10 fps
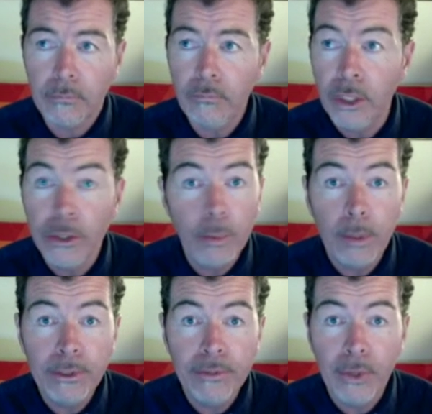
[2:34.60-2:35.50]
you'll
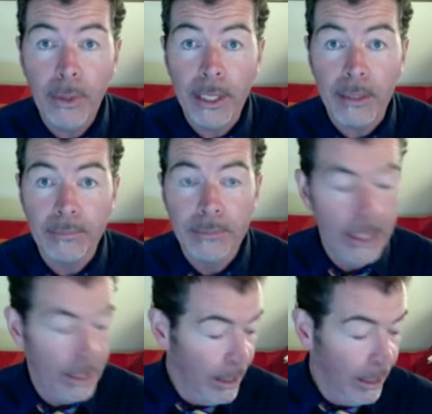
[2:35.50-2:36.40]
probably do very well.
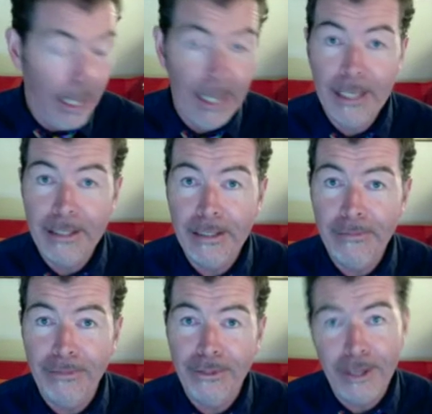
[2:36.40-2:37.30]
And
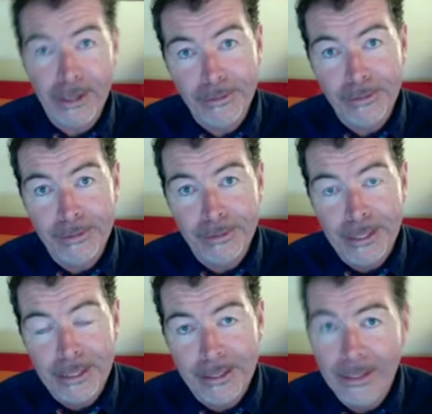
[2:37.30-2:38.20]
if you don't,
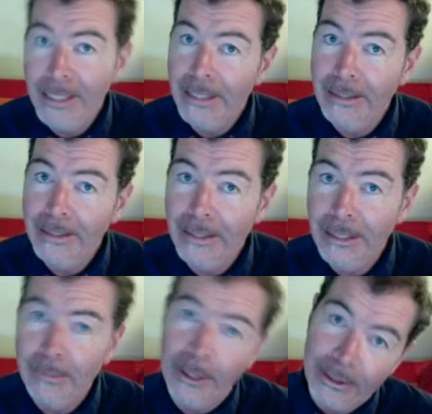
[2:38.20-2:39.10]
then
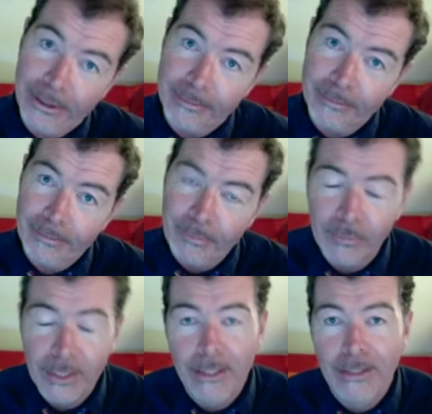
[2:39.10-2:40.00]
you might not.
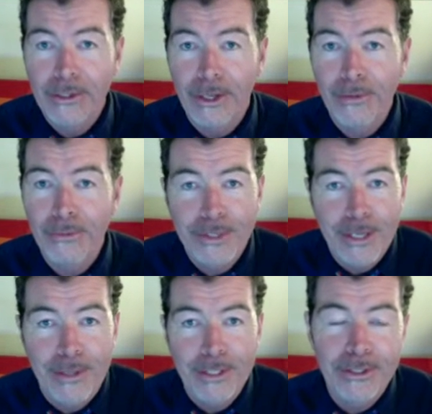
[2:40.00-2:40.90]
So,
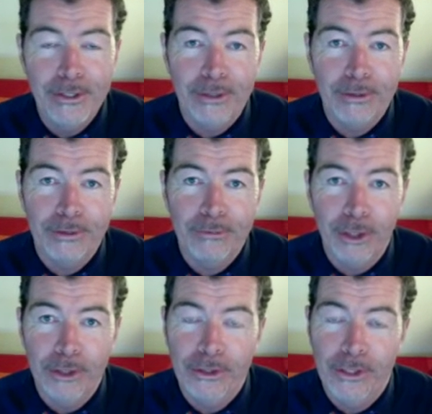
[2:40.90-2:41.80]
it's not
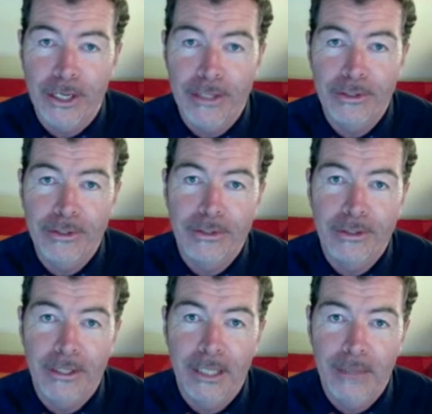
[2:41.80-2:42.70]
rocket science.
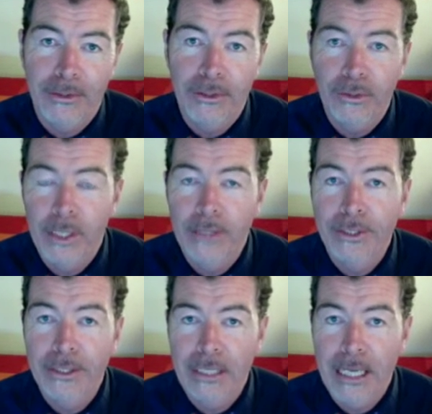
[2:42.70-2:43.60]
To do well in
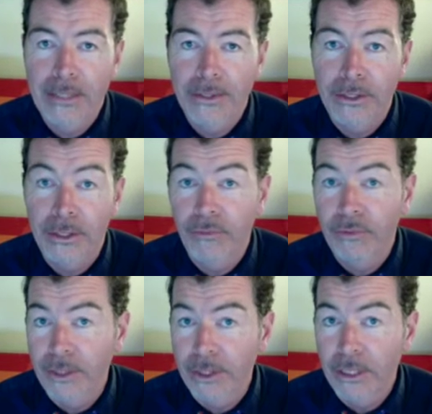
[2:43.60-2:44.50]
this class, you
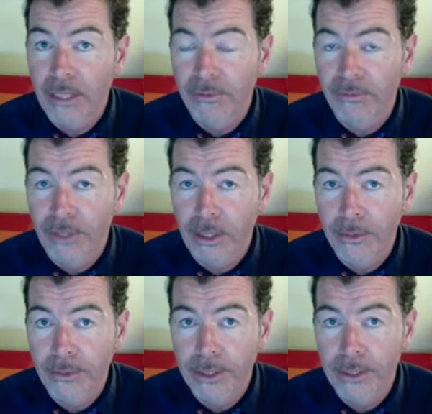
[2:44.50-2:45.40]
really just have to
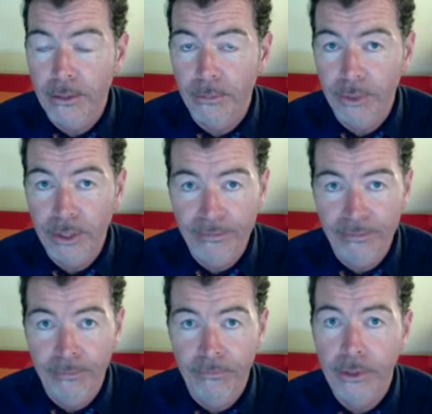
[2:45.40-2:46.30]
follow the
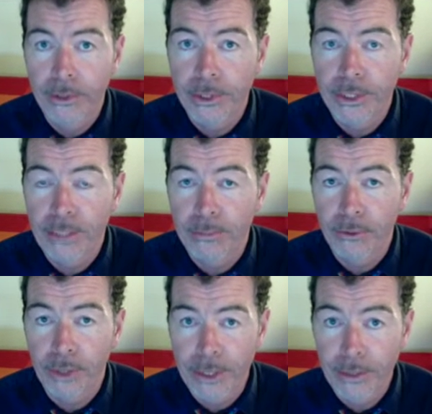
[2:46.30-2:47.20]
brief, follow the assessment
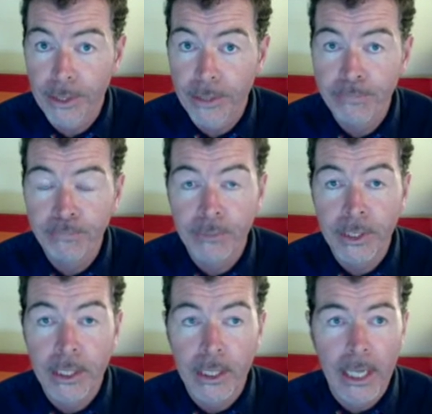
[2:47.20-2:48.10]
criteria,
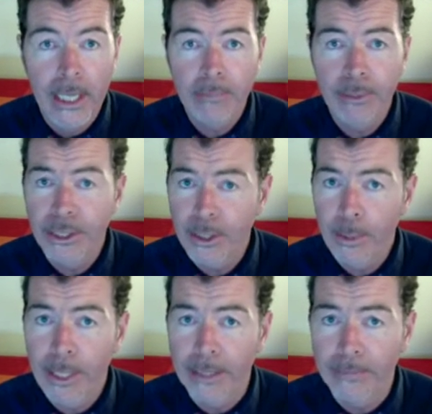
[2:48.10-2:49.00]
and participate.